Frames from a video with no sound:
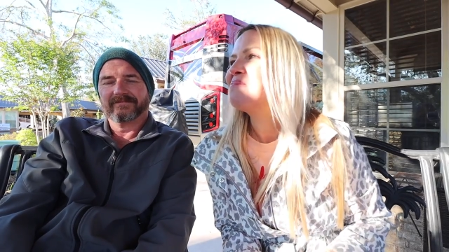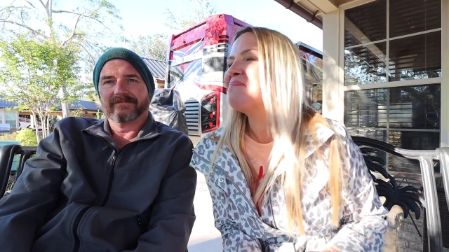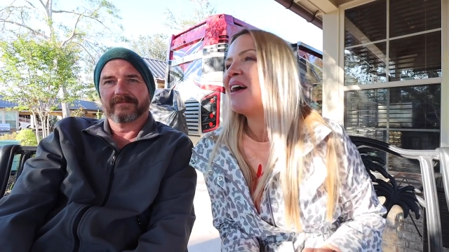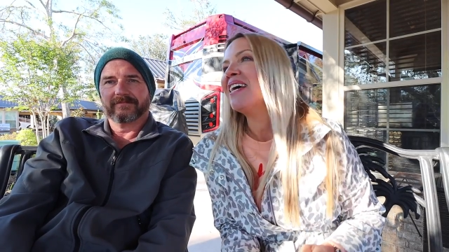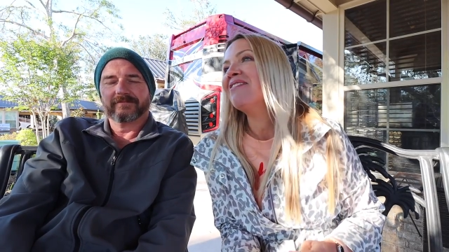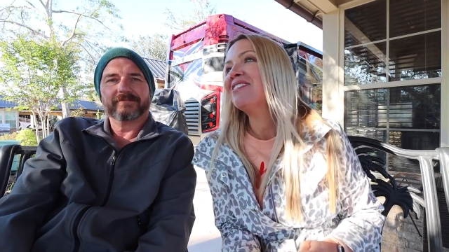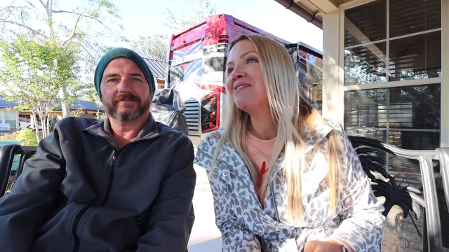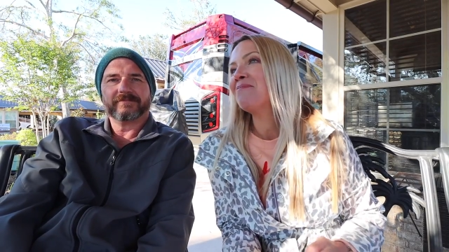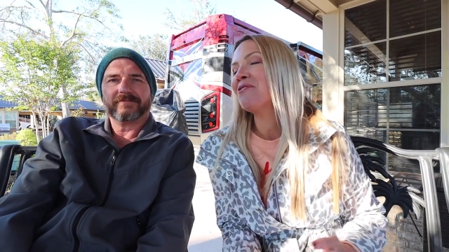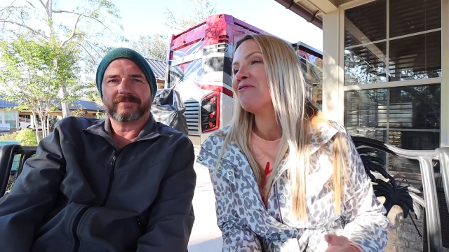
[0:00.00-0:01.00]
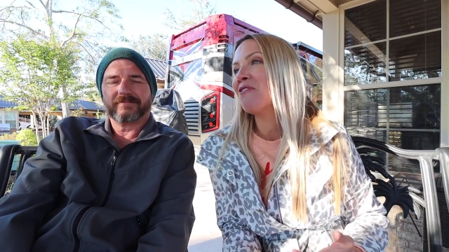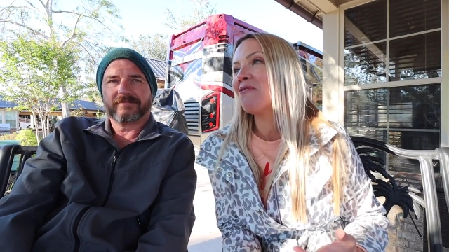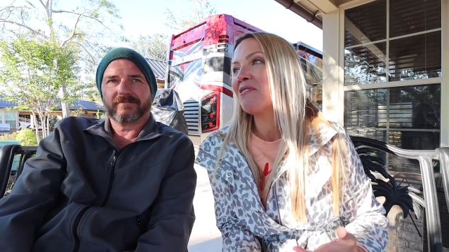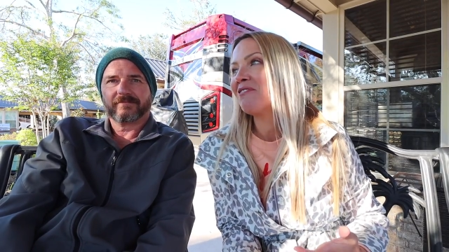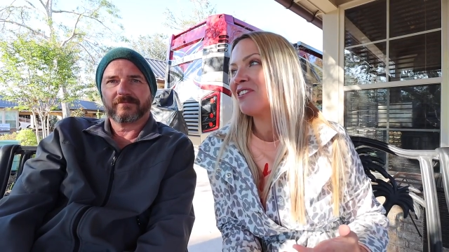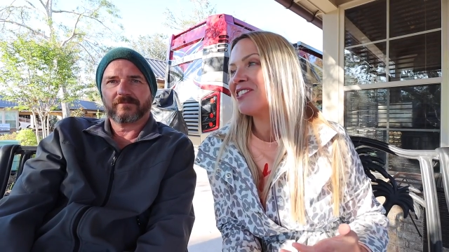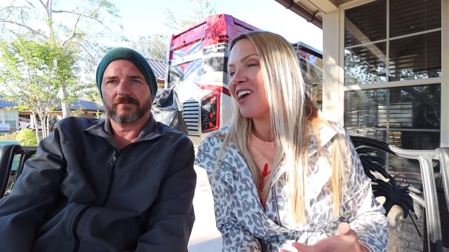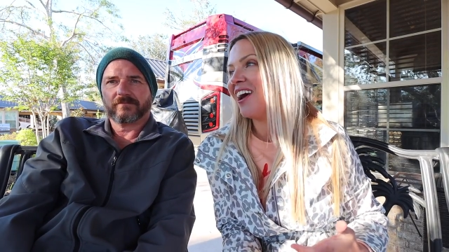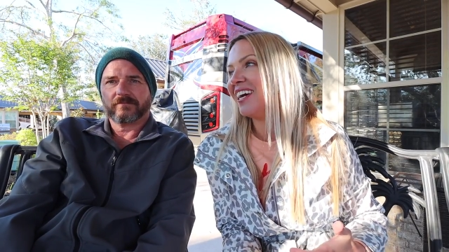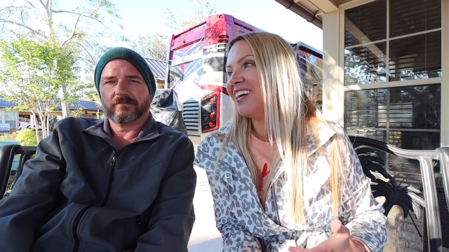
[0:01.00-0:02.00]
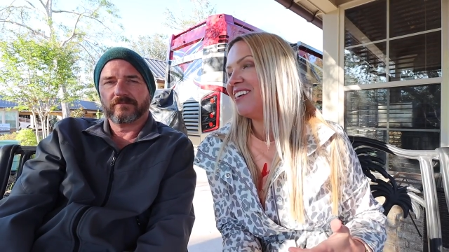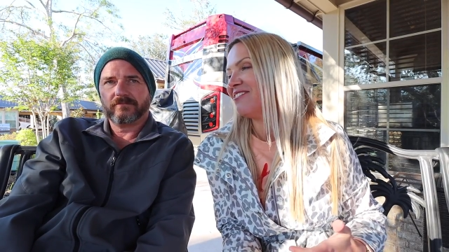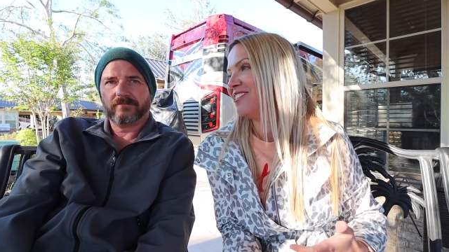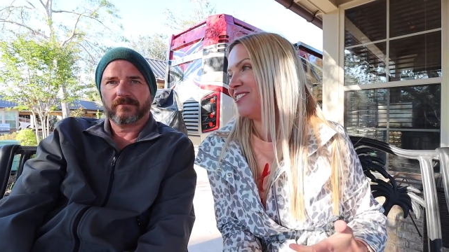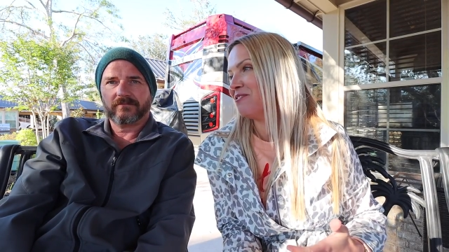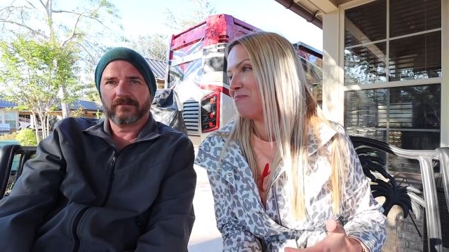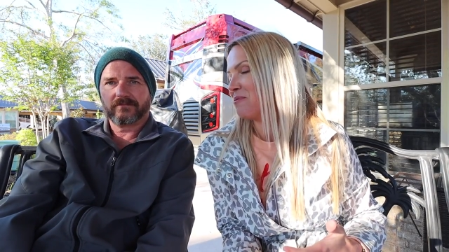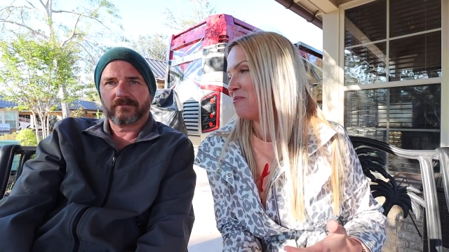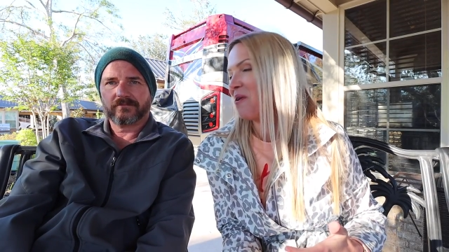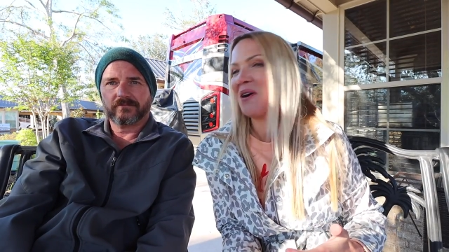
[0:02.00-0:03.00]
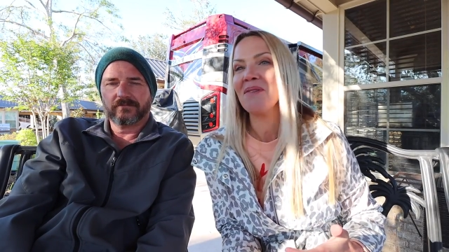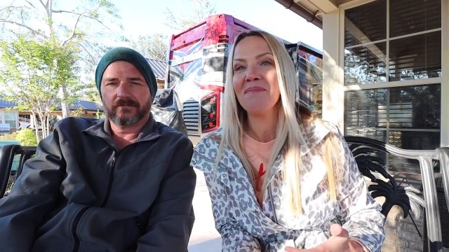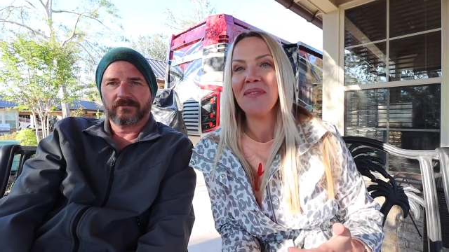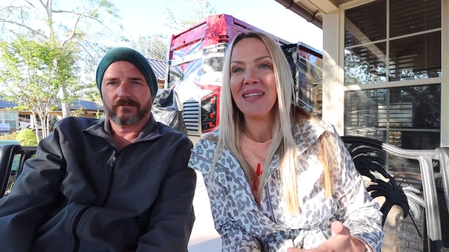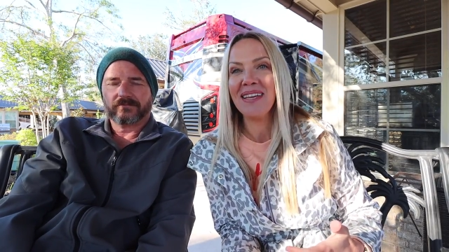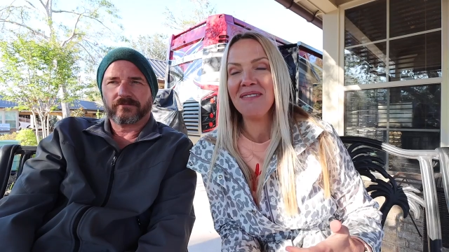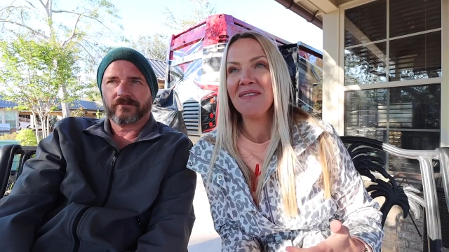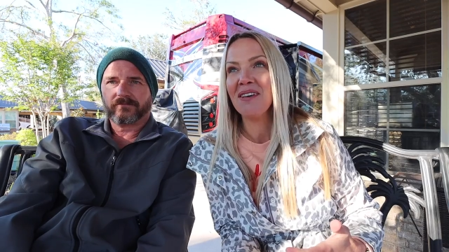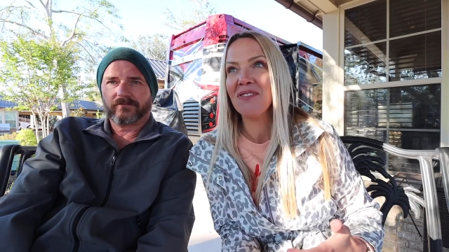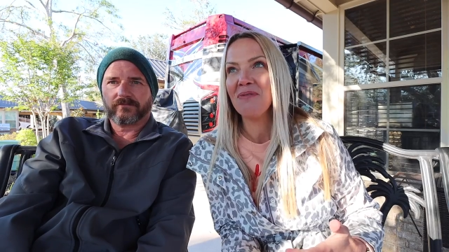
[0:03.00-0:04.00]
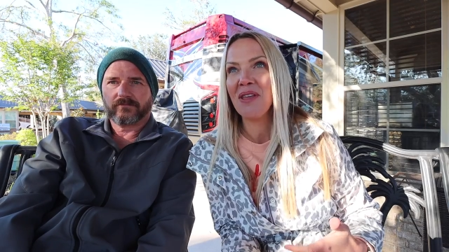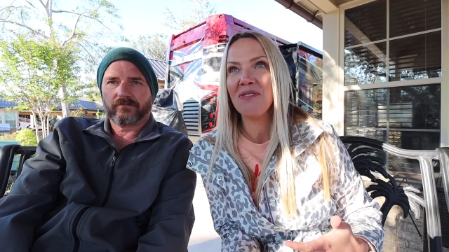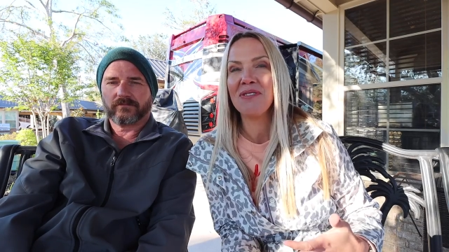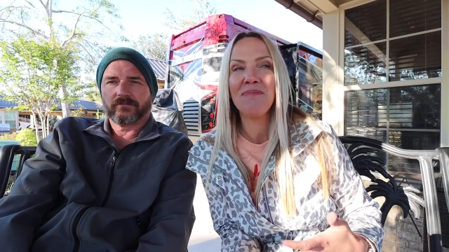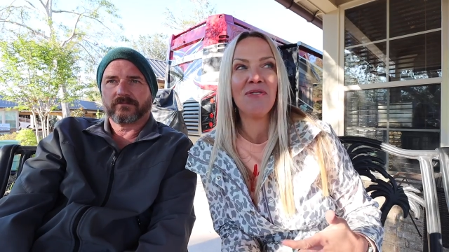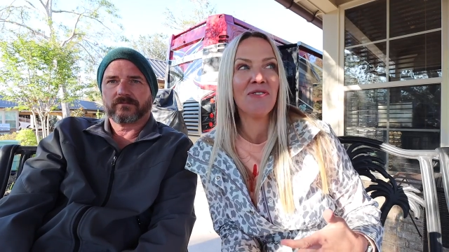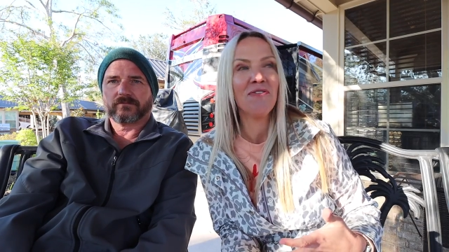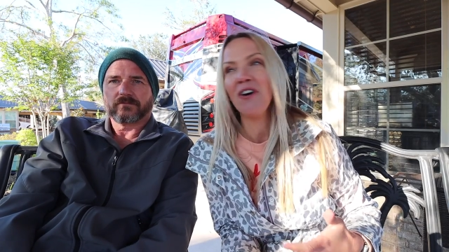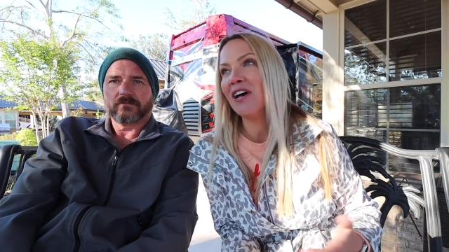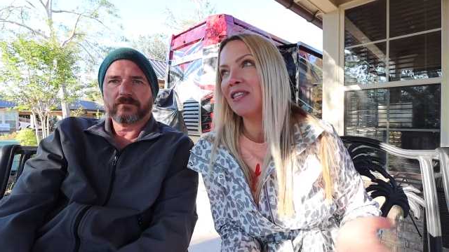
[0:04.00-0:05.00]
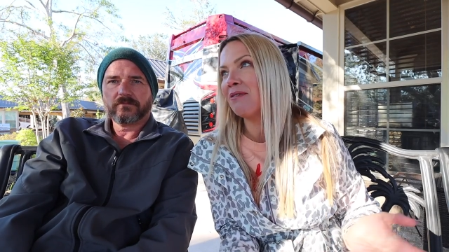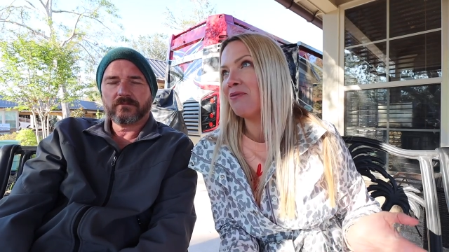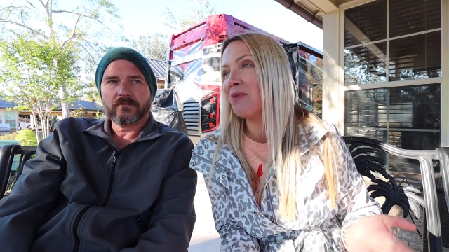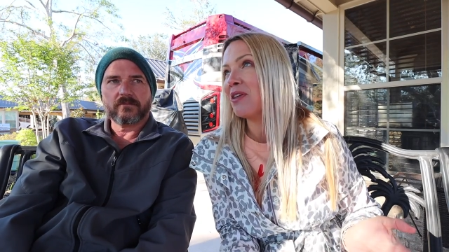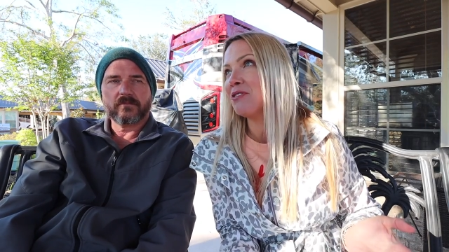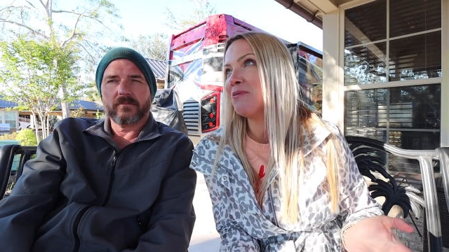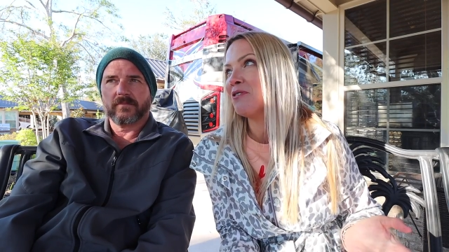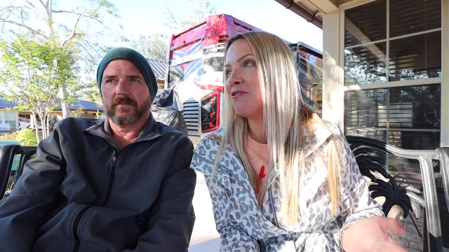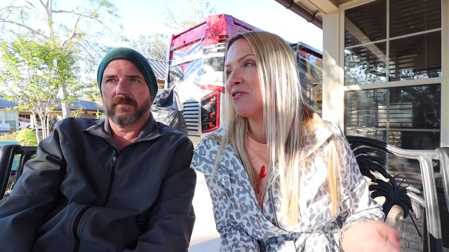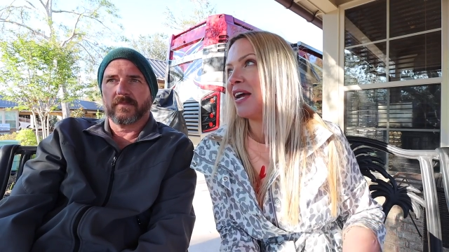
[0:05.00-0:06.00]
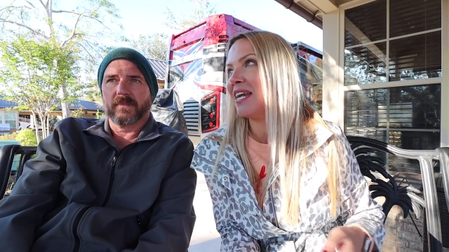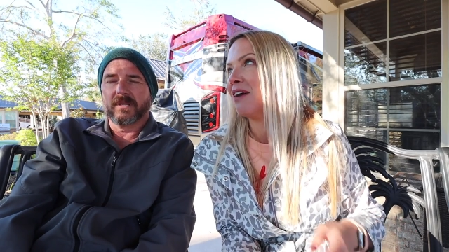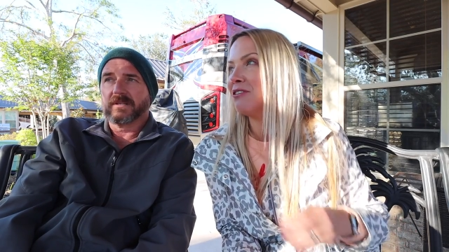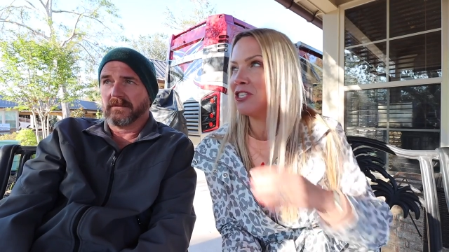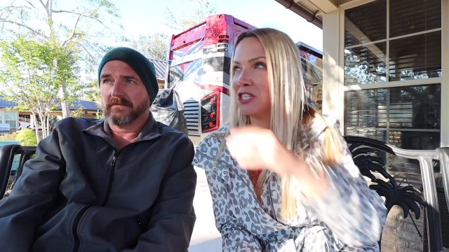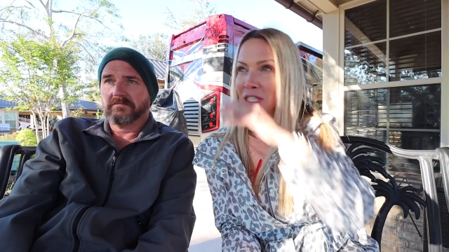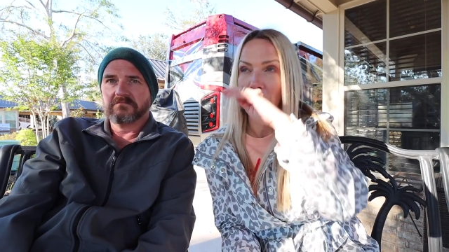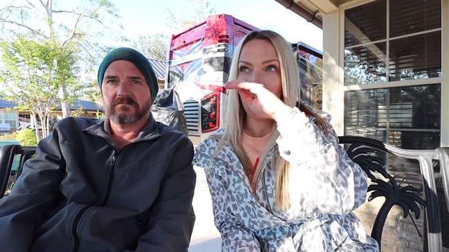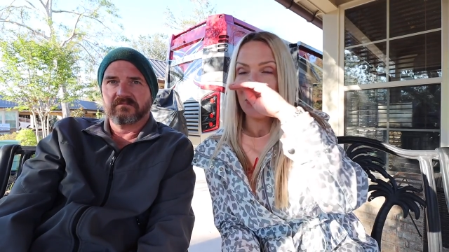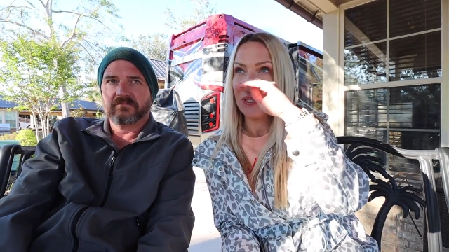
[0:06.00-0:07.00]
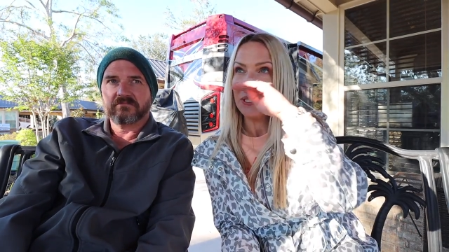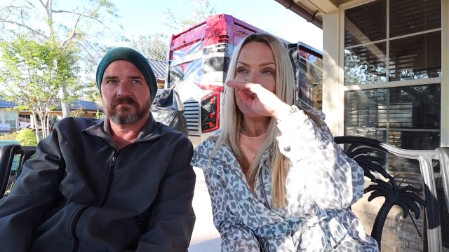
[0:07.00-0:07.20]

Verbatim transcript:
Speaker 1: But it was beautiful when we first got here. It was super warm and the weather was beautiful. And the weather's beautiful right now, it's just cold.